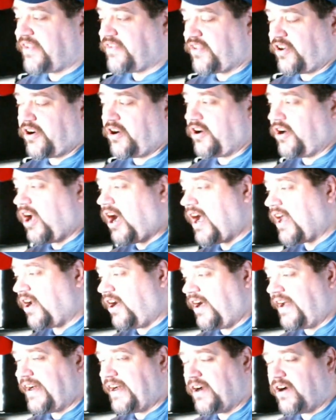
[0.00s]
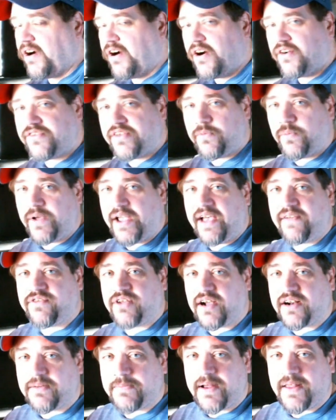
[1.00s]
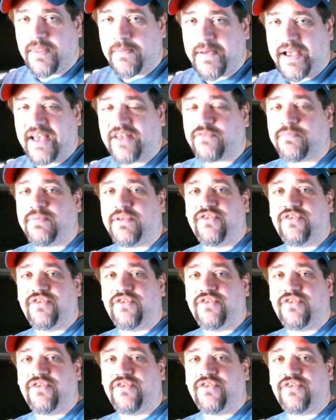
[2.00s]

things that are not on here are stuff we have talked about in the past.